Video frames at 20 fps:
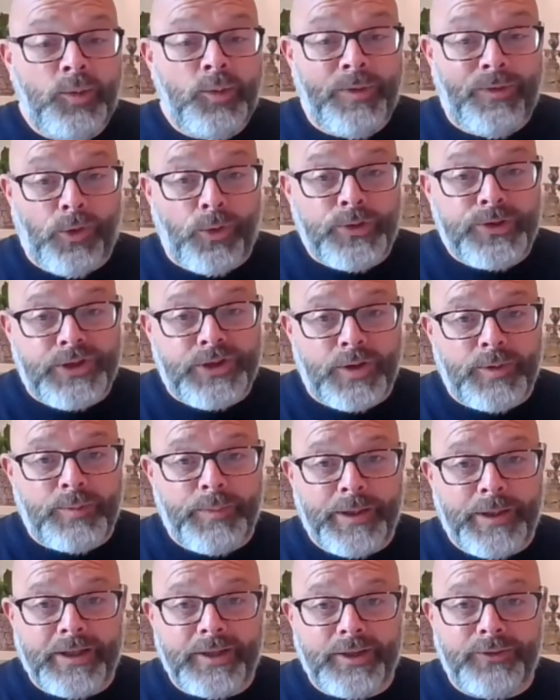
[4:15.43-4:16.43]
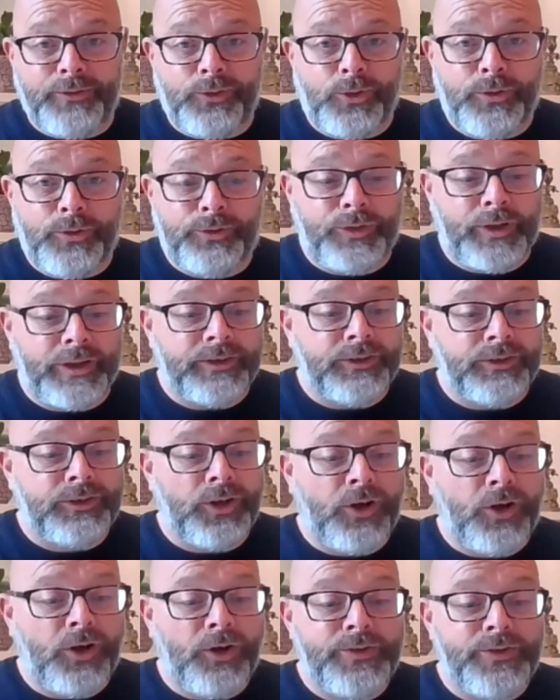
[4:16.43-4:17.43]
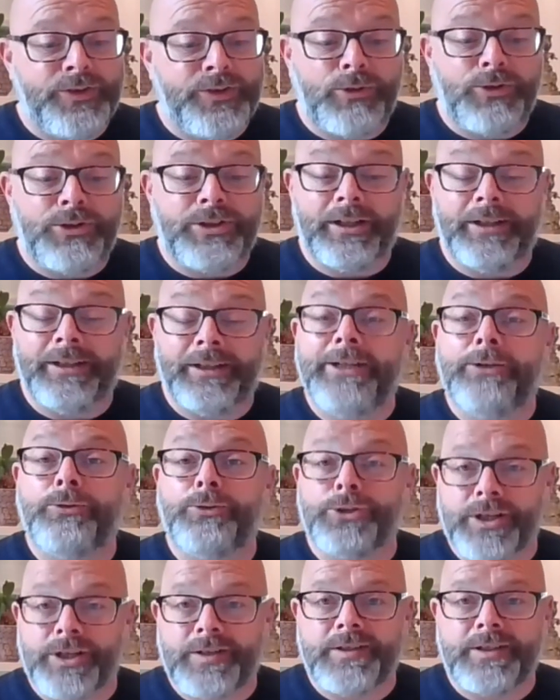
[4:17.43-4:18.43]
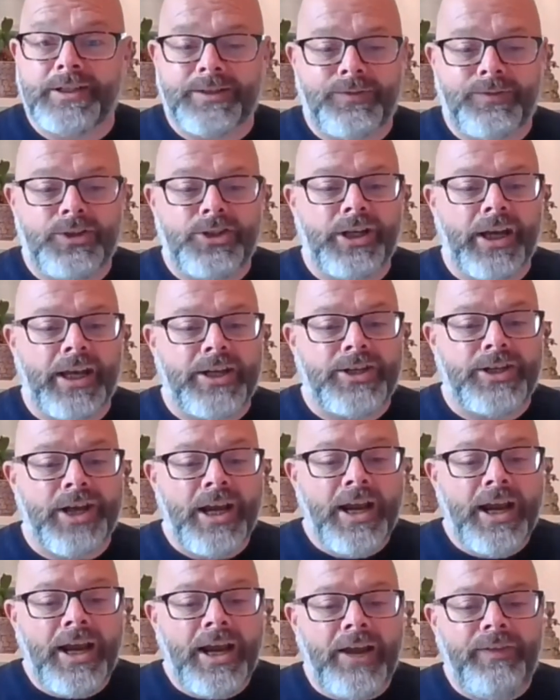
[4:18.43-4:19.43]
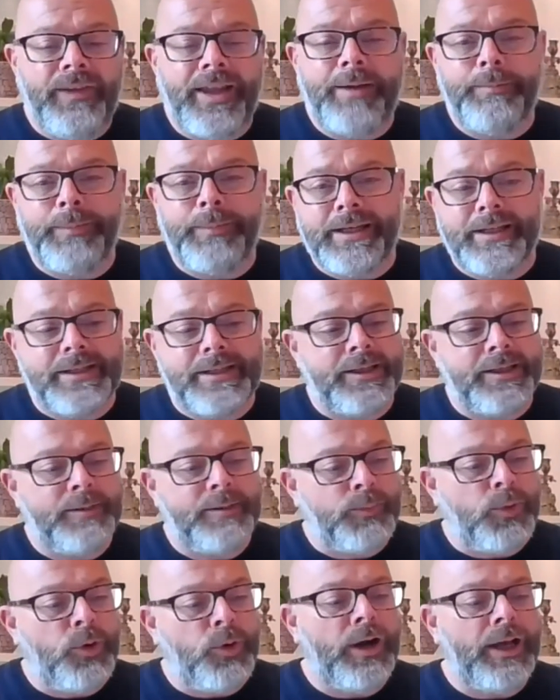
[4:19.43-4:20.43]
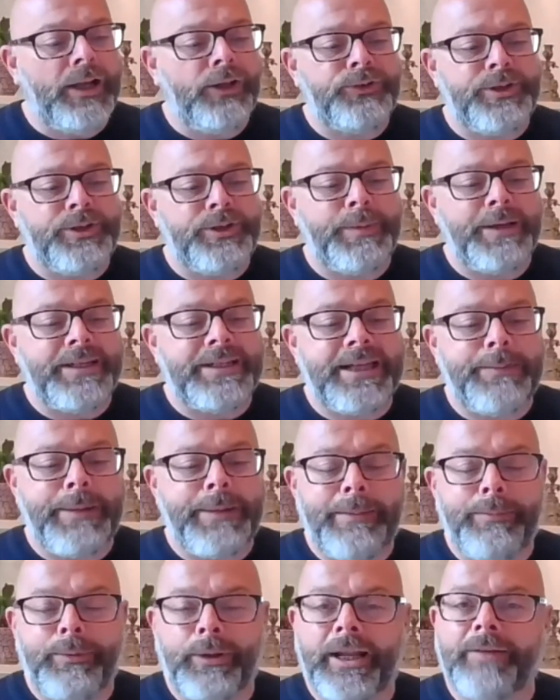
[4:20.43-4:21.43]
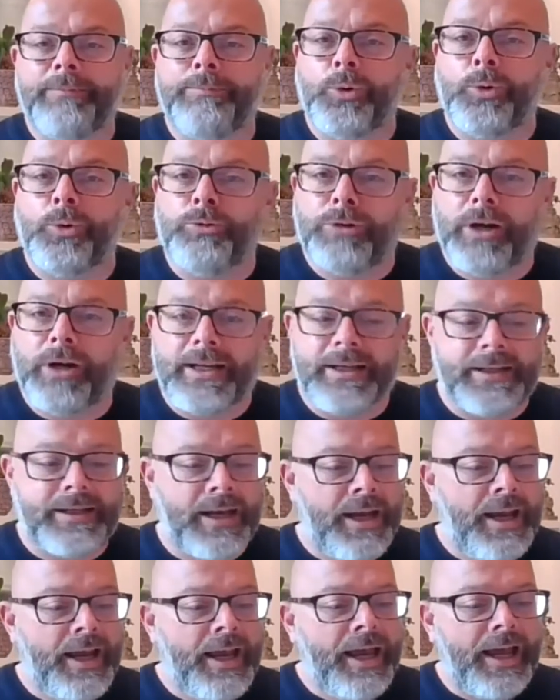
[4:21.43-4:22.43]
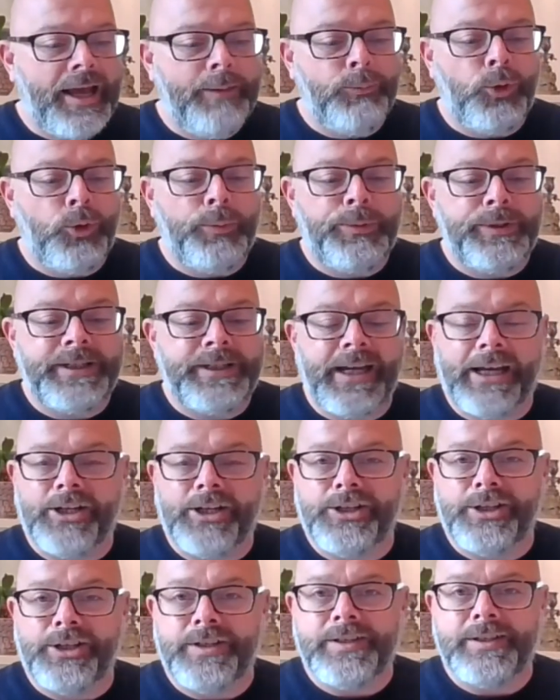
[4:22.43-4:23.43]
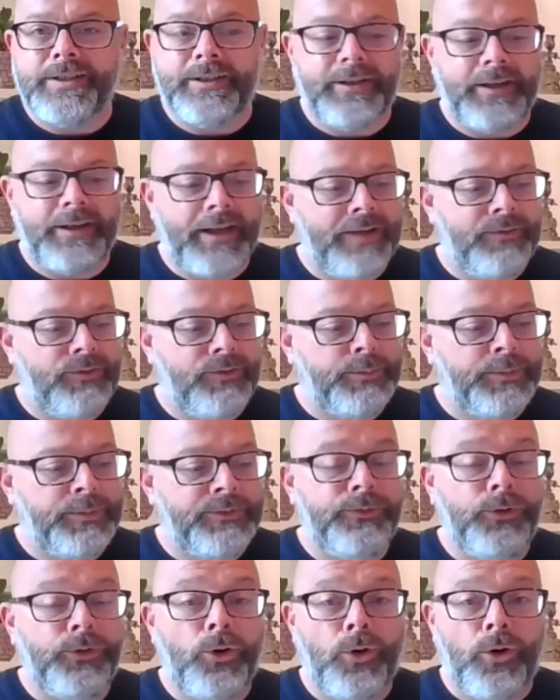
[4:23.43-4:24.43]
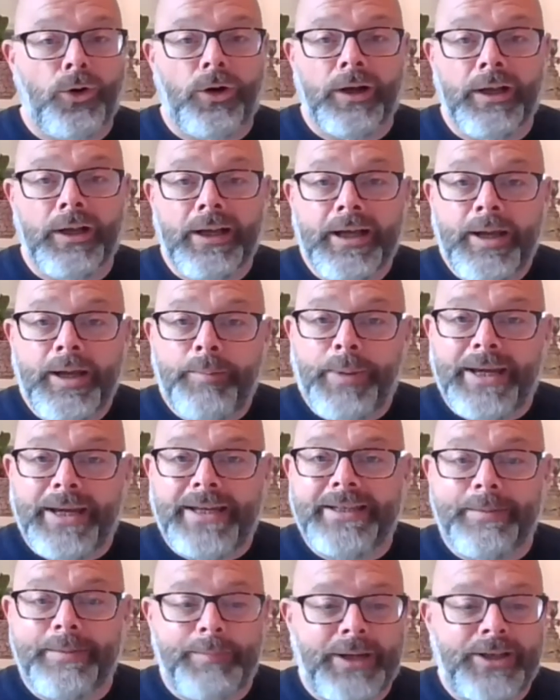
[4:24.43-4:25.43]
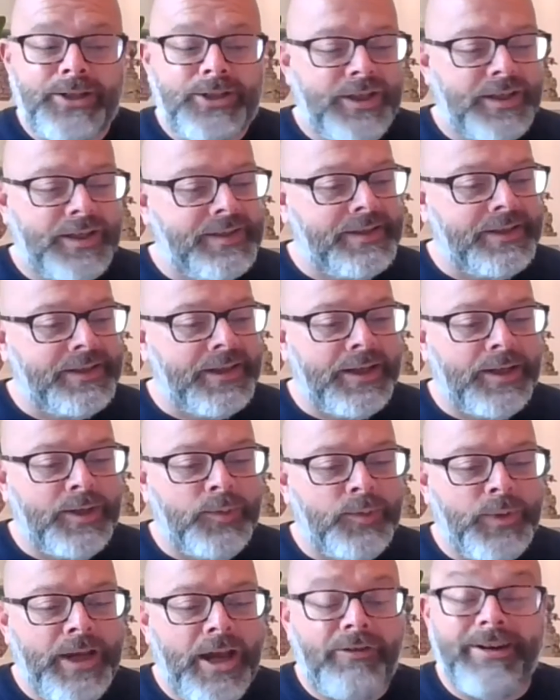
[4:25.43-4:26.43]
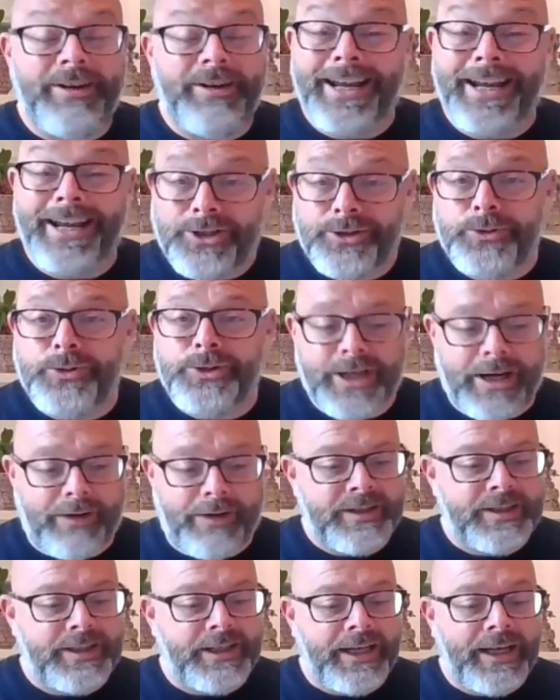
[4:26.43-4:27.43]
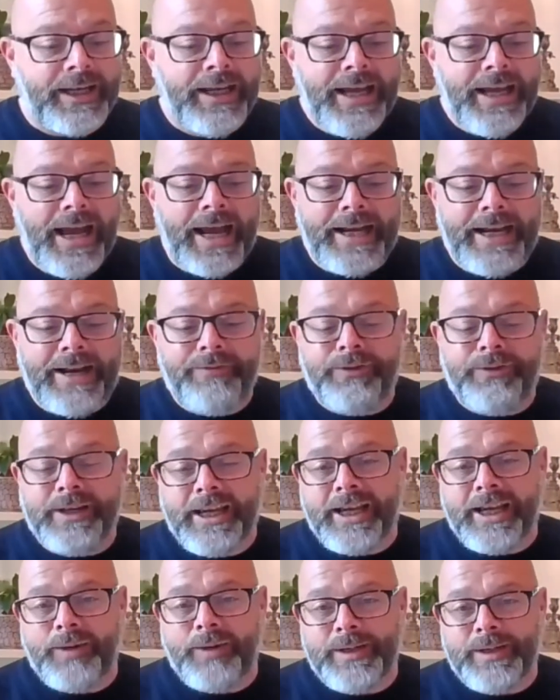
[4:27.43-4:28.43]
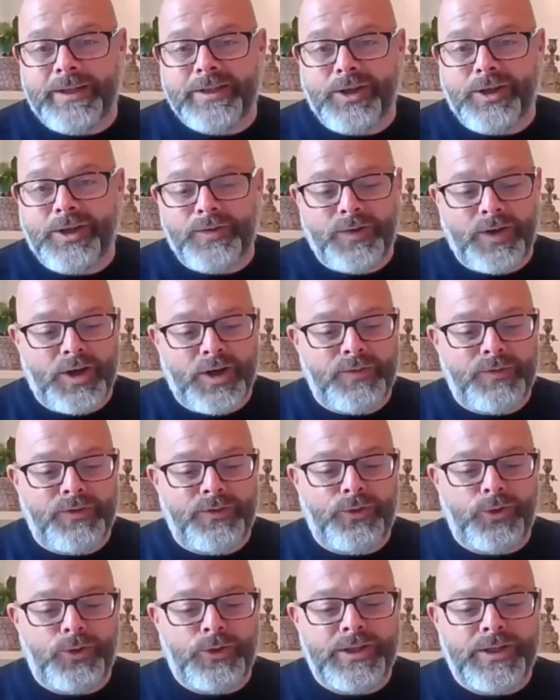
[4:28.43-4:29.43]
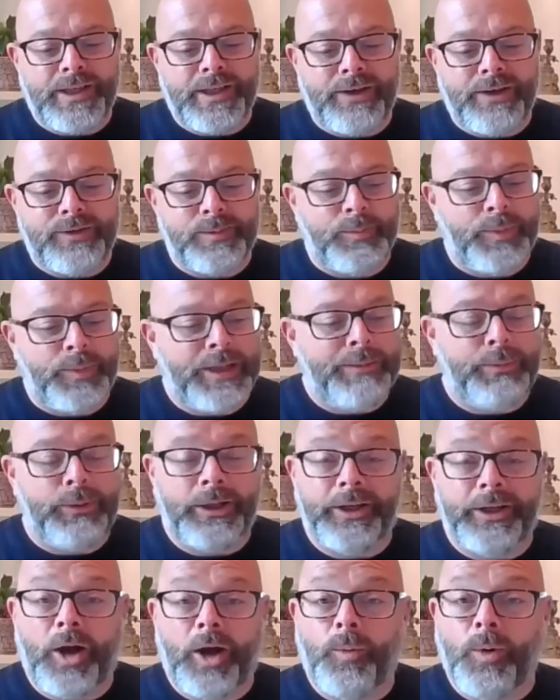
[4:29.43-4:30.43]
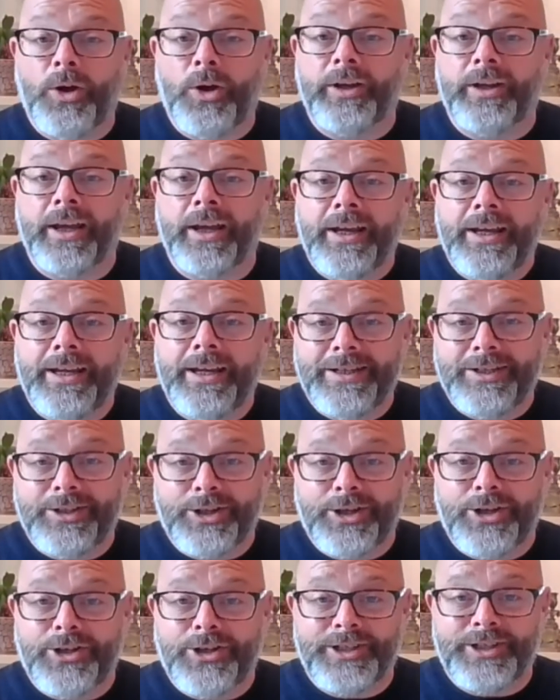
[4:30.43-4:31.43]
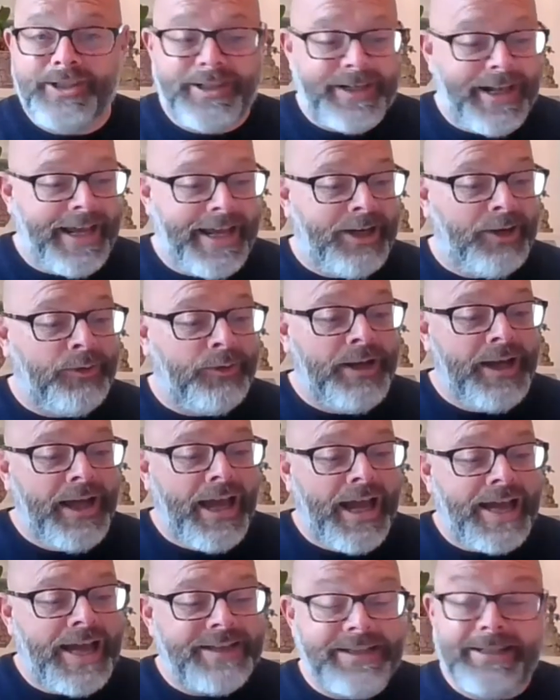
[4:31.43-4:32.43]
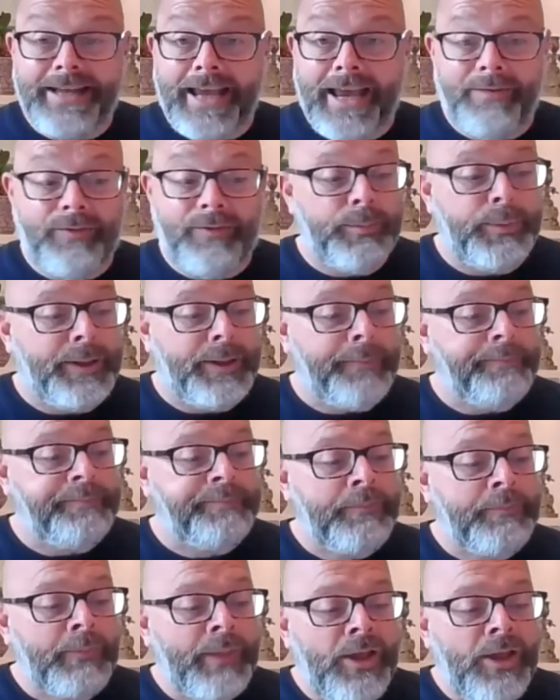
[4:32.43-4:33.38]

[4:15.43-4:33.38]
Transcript: We've also been at the forefront of social and legal justice for change, and that means that more LGBT people have more rights and more protections than ever before. Based in Manchester, we are a national charity, and every year we serve over 40,000 people, and our work is as urgent now as it's ever been.